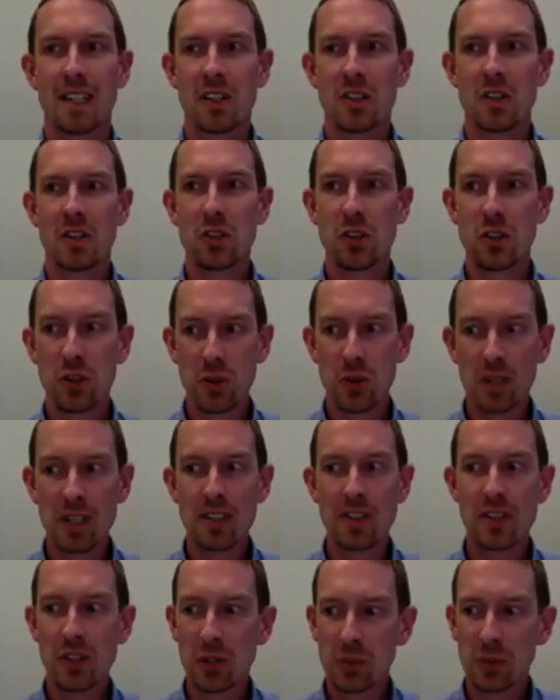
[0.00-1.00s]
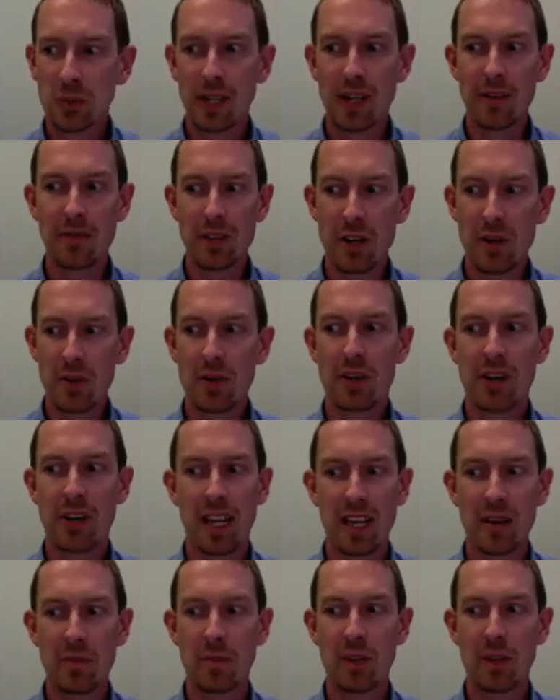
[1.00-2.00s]
students who left Notre
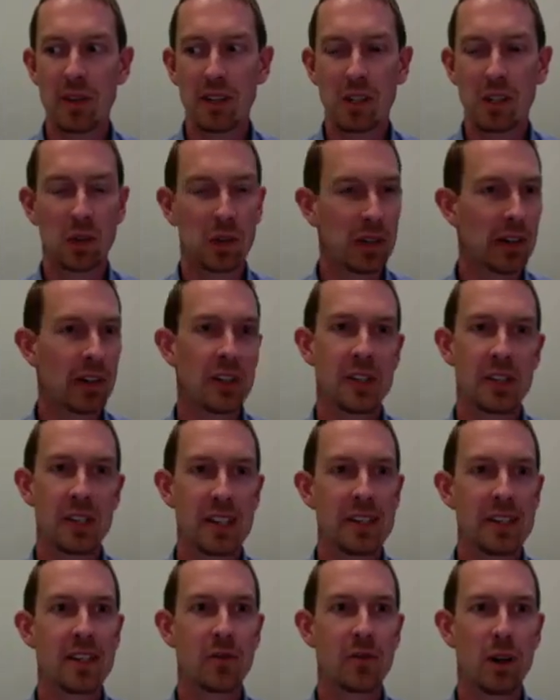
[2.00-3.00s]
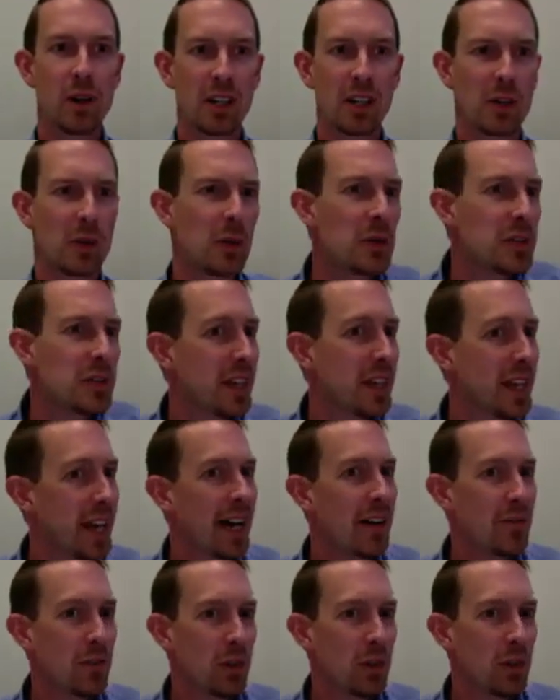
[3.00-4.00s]
Dame with a clearer sense of what goals they
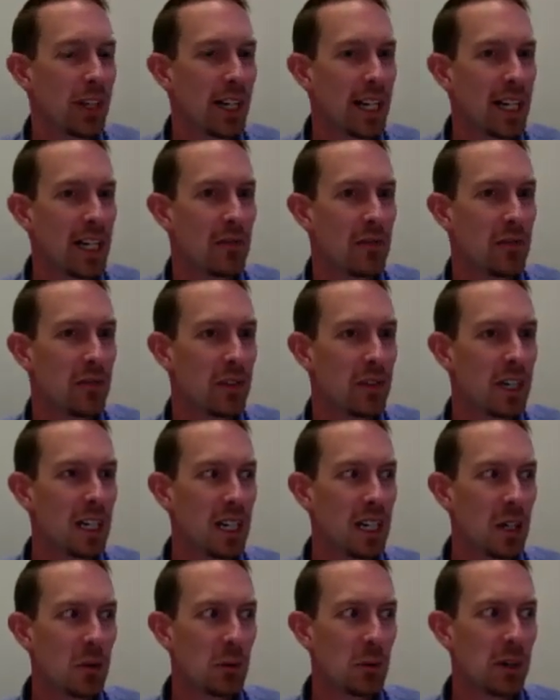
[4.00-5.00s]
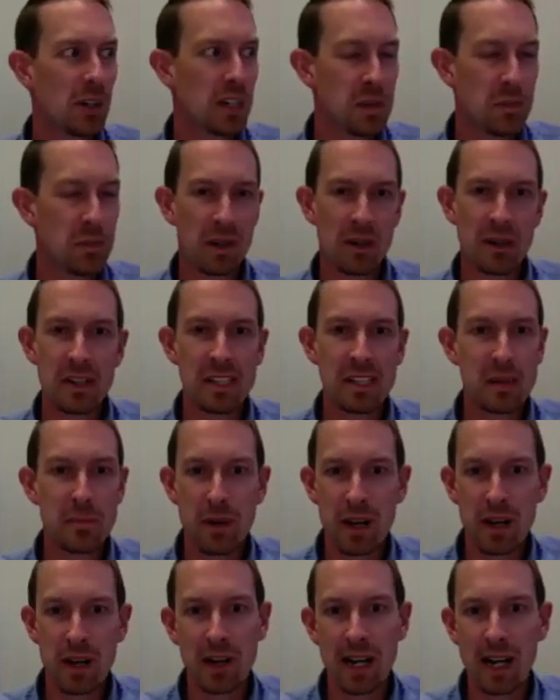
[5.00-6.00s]
had for life were experiencing
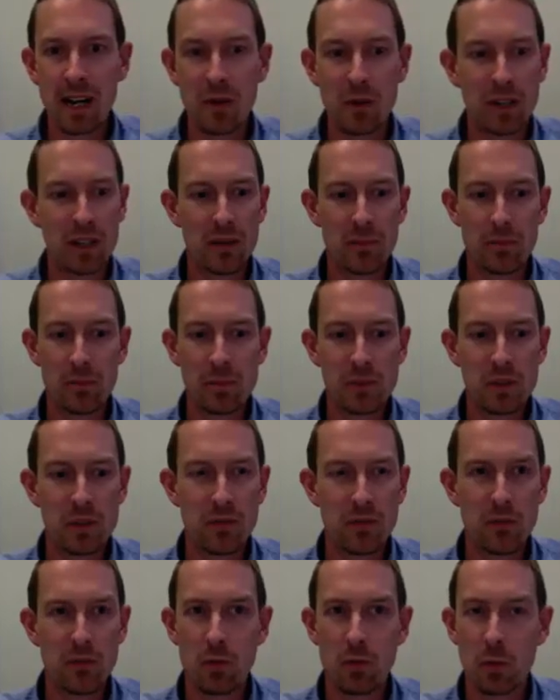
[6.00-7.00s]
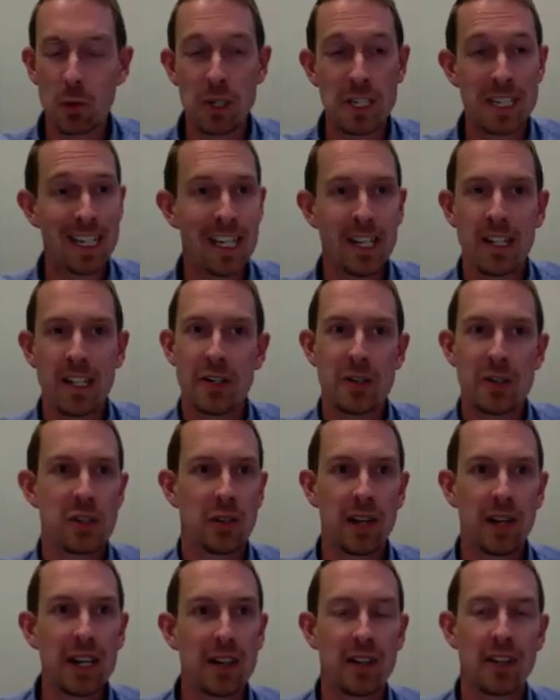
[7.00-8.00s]
better outcomes 14 years
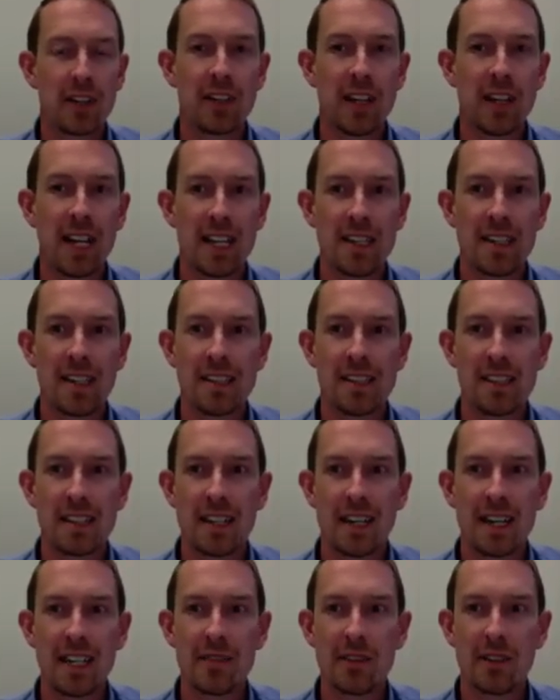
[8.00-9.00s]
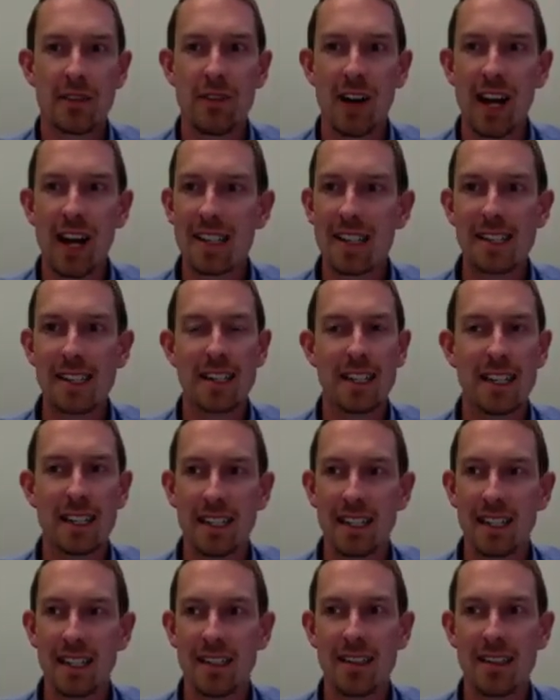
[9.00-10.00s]
later. And it's kind of a
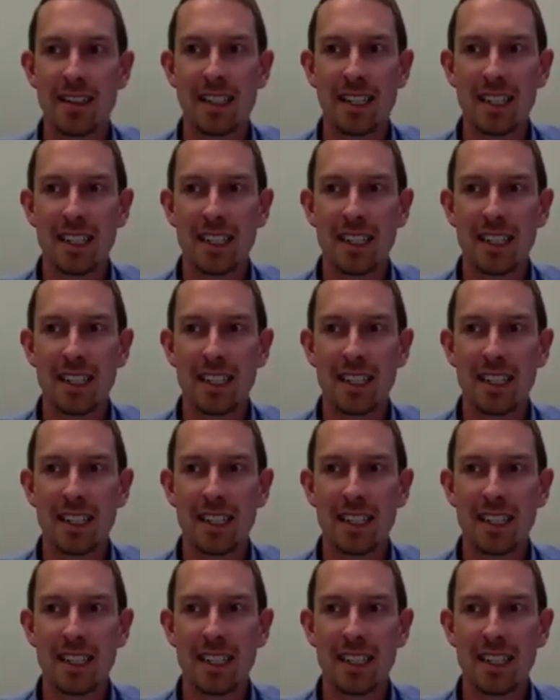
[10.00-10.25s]
fascinating